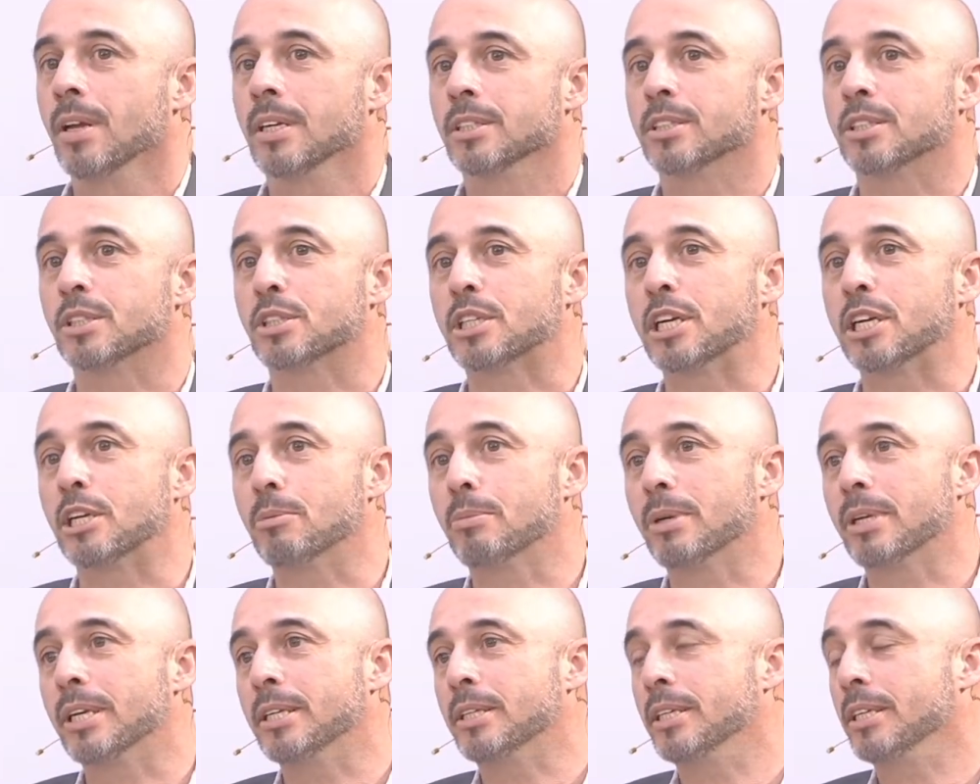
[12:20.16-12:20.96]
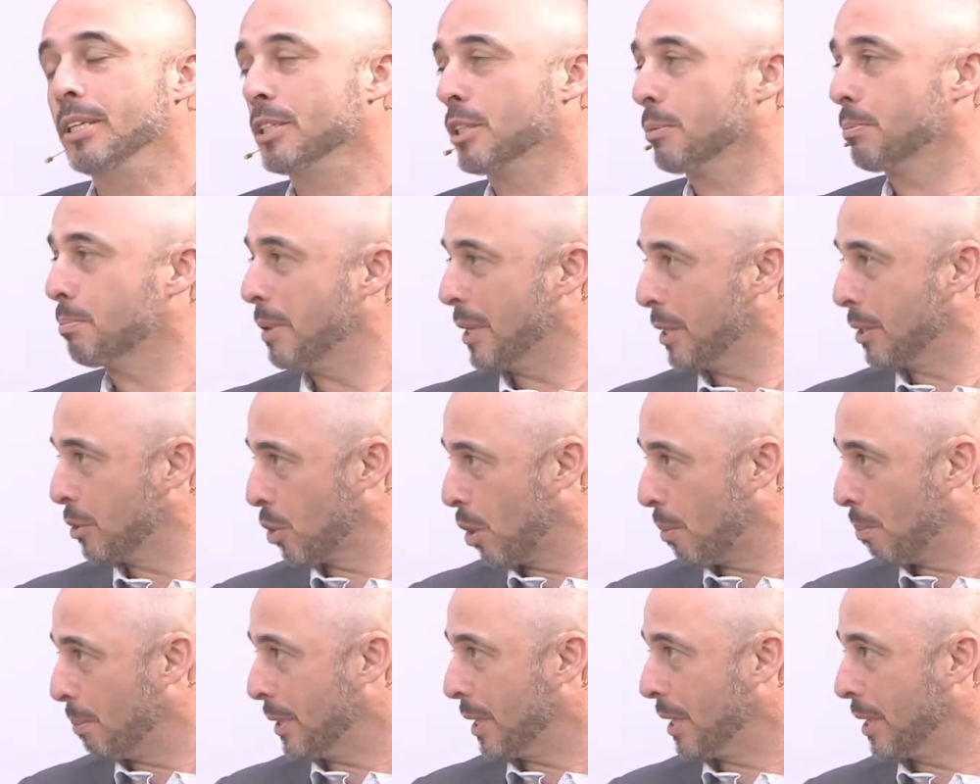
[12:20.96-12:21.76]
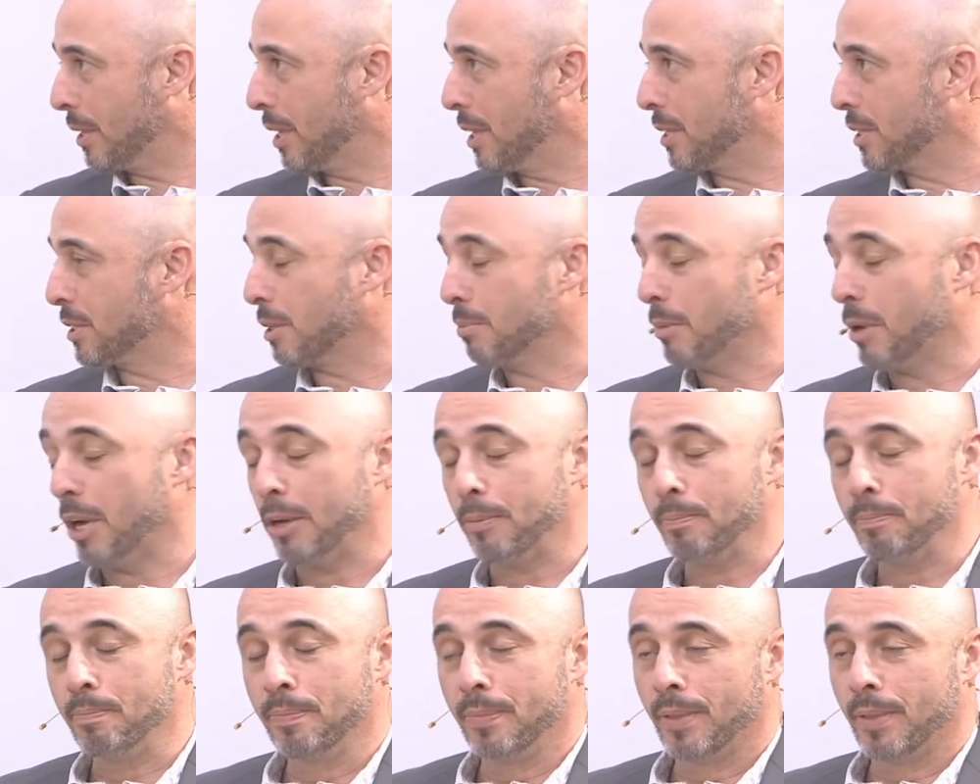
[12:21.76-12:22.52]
Sustainability is a big topic in SMA.